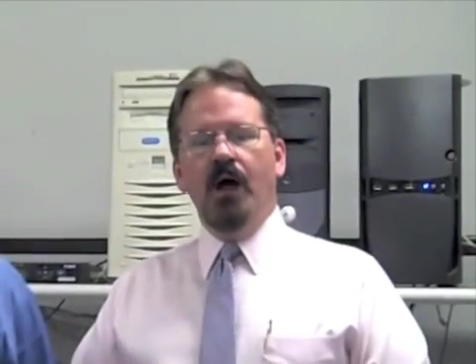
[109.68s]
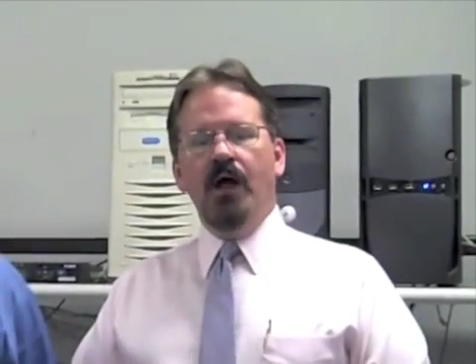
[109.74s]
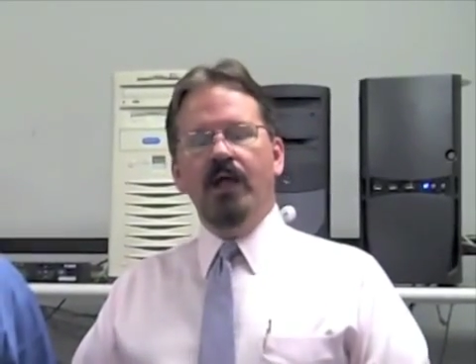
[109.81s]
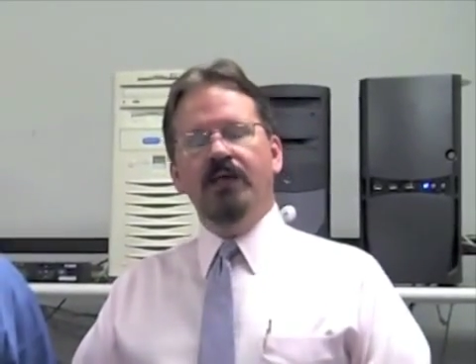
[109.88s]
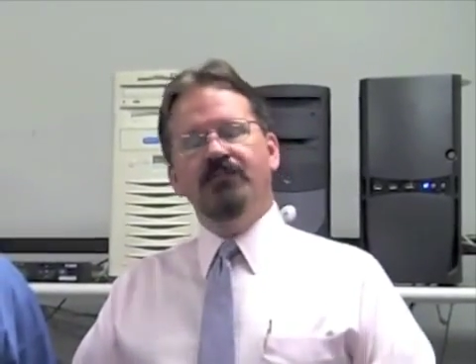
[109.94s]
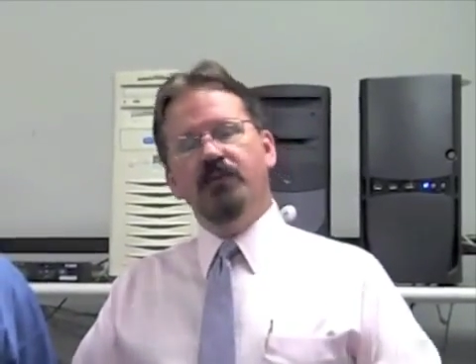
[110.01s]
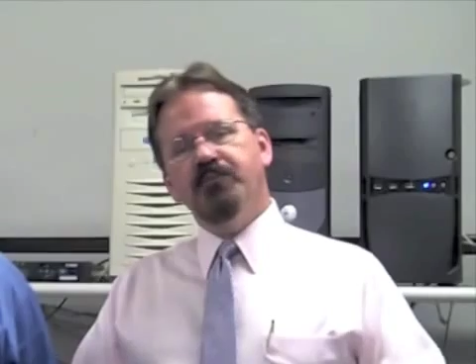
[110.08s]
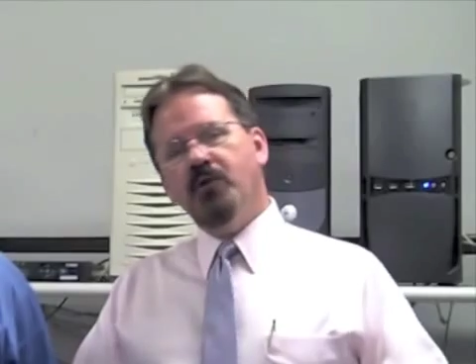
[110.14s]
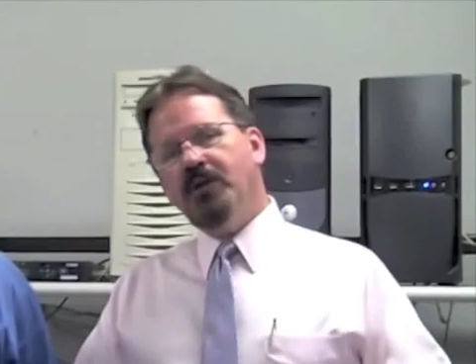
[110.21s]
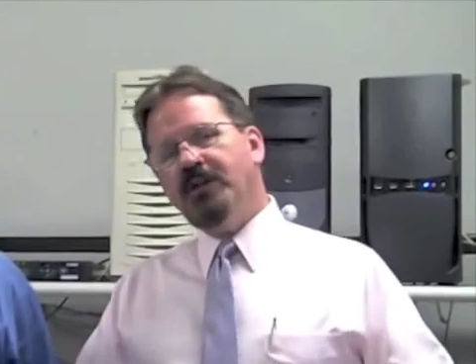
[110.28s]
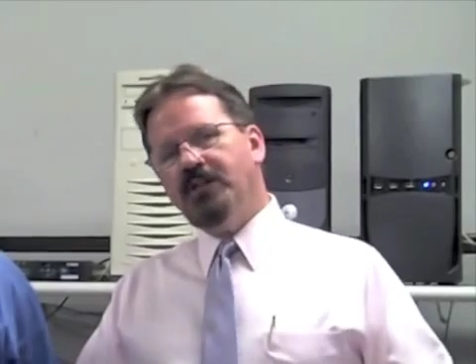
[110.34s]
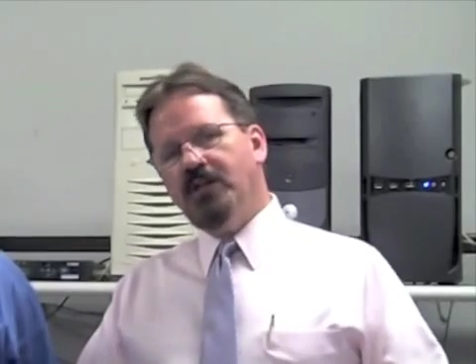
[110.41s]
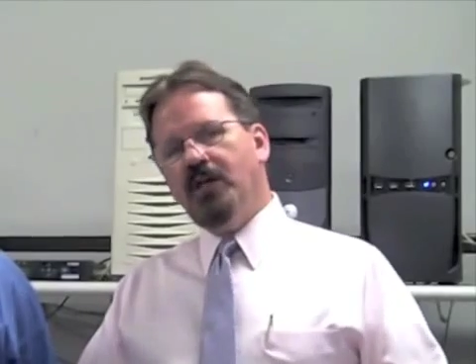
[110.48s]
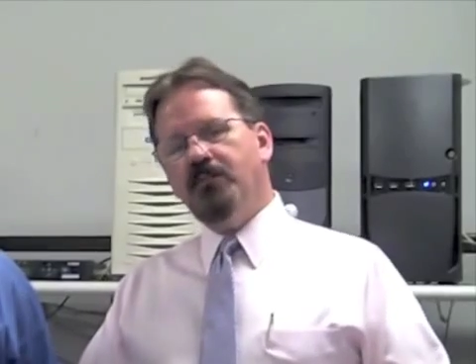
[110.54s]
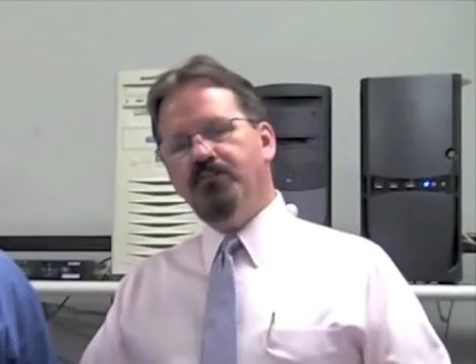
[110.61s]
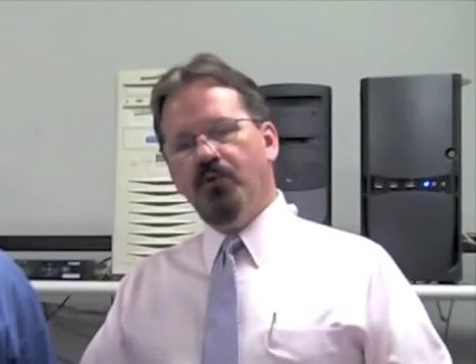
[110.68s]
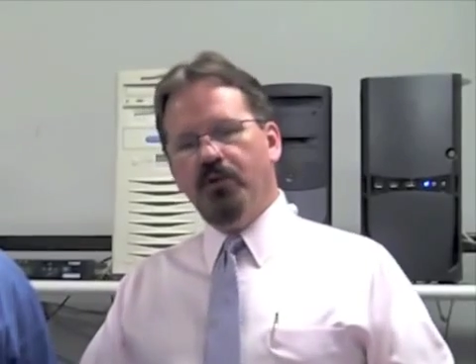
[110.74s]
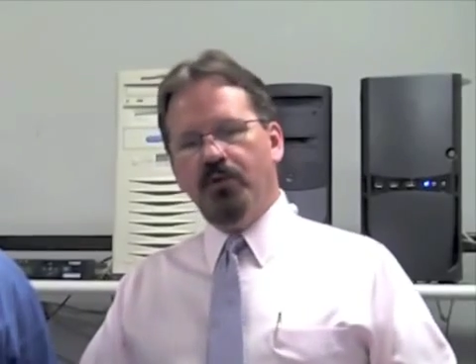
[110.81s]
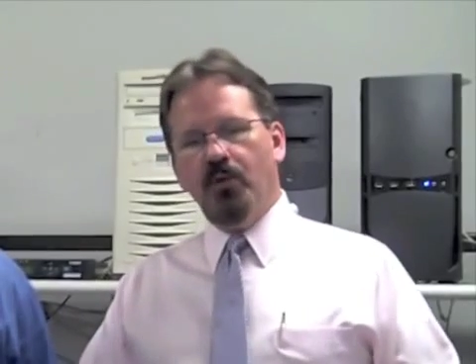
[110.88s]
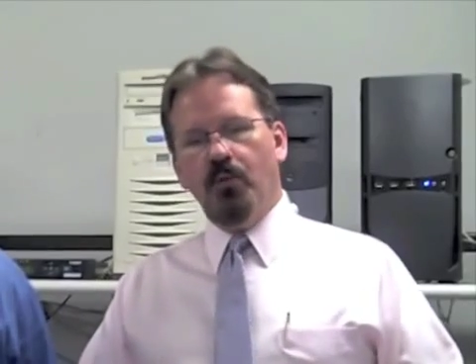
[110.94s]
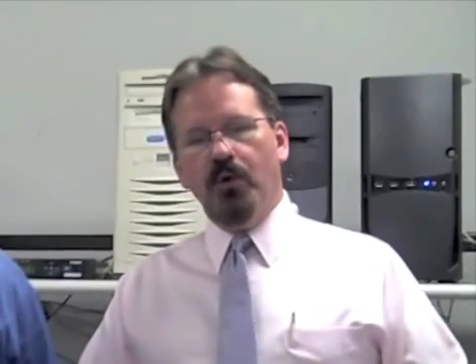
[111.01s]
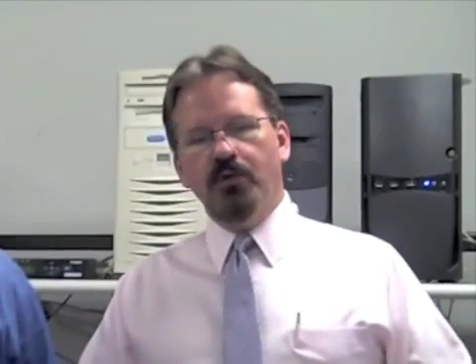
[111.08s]
that. If your printer did
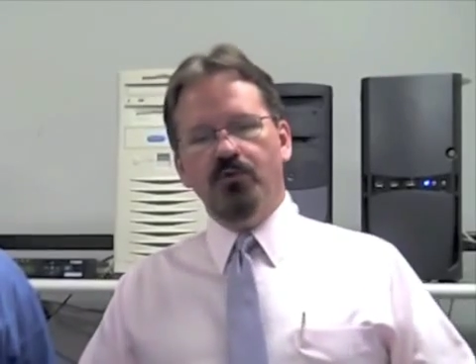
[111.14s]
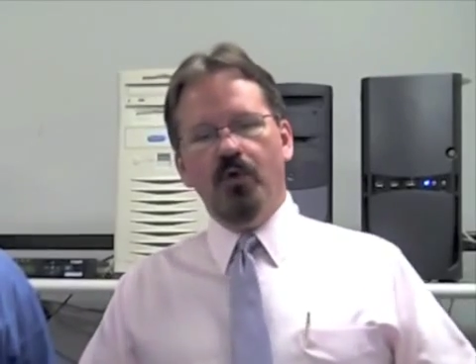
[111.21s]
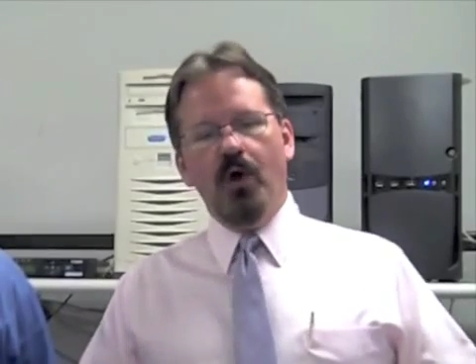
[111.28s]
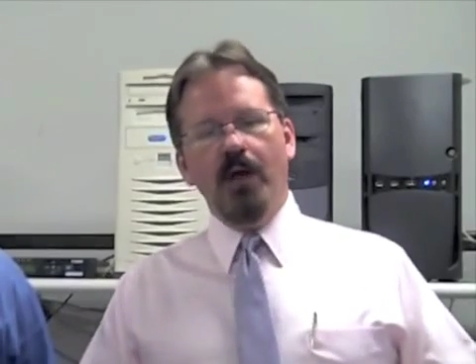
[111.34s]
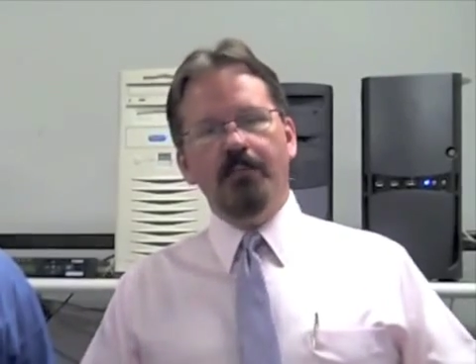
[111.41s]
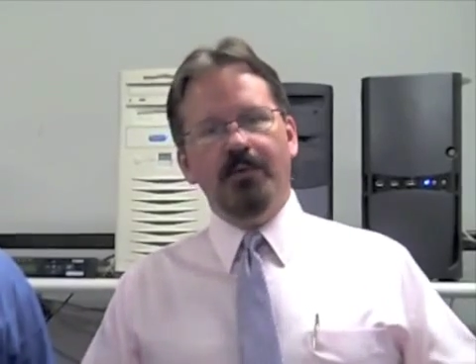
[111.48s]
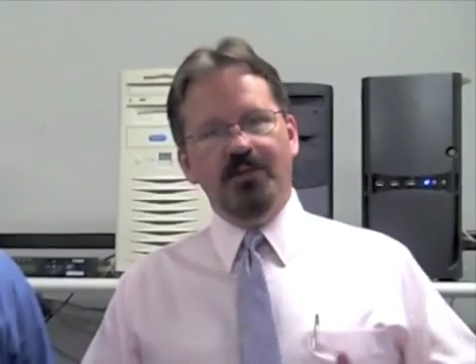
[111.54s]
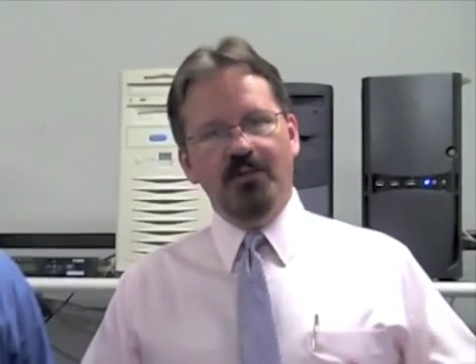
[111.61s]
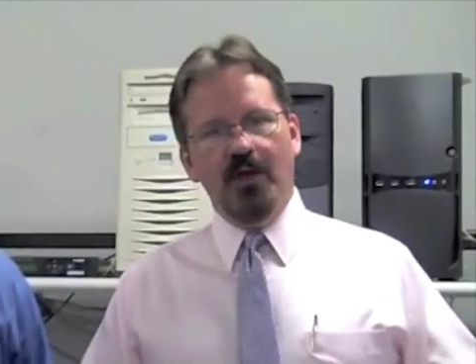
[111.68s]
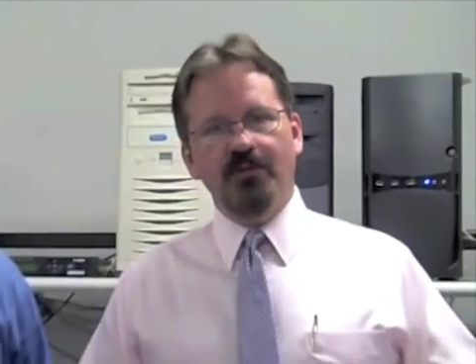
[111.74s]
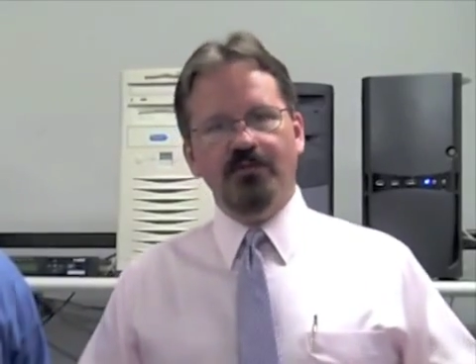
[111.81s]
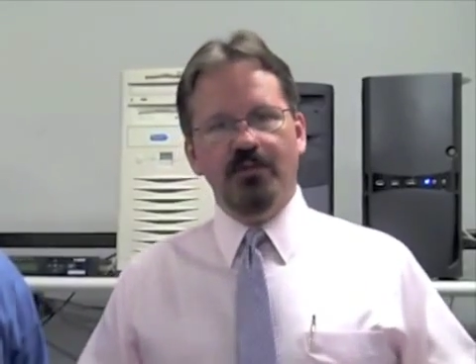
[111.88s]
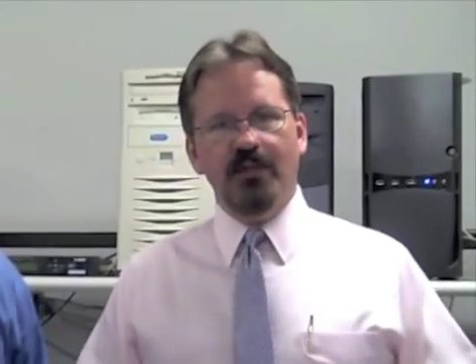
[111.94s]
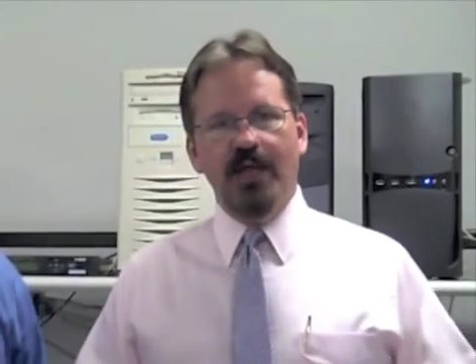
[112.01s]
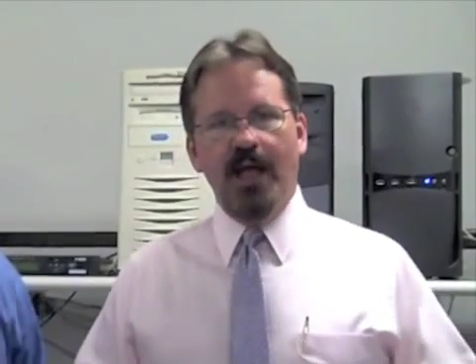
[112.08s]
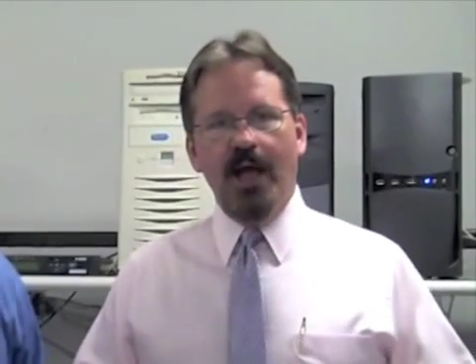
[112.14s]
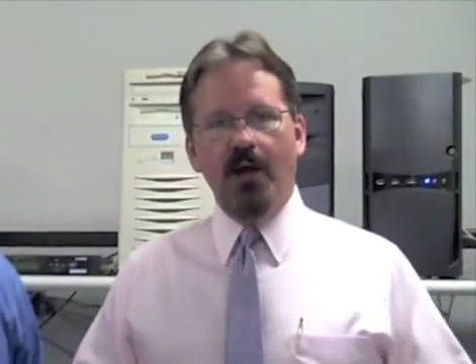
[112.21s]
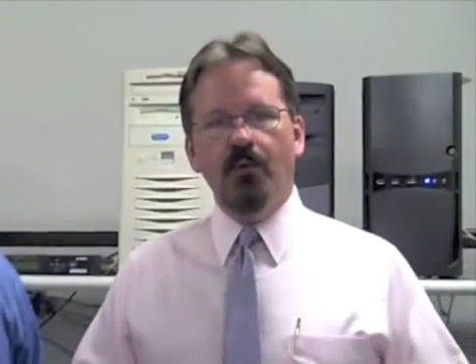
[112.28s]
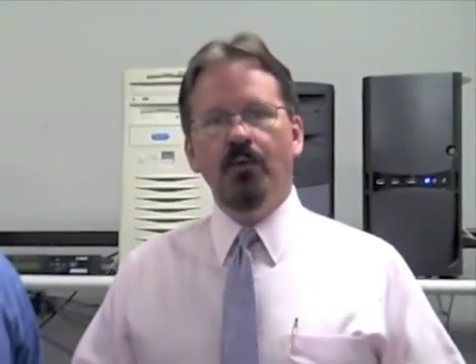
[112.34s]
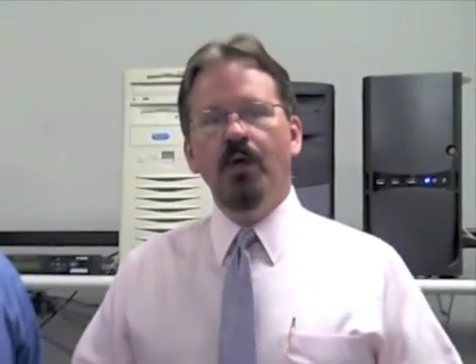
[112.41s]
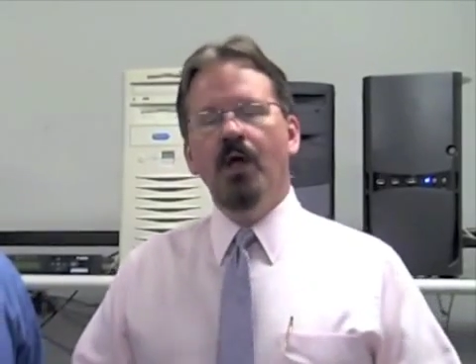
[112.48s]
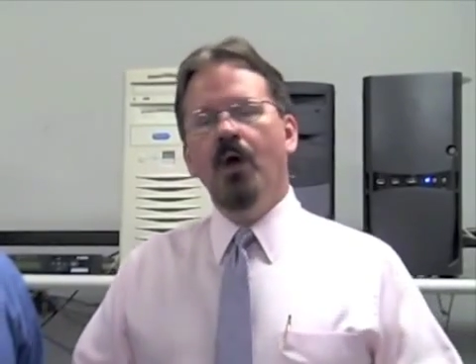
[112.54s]
print at one time but doesn't
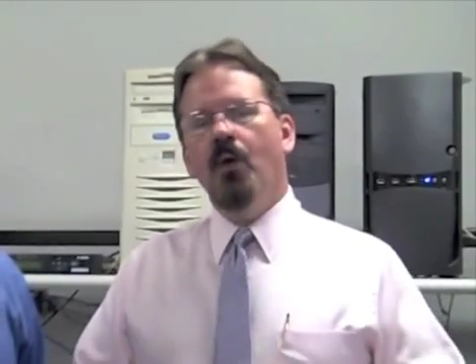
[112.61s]
now,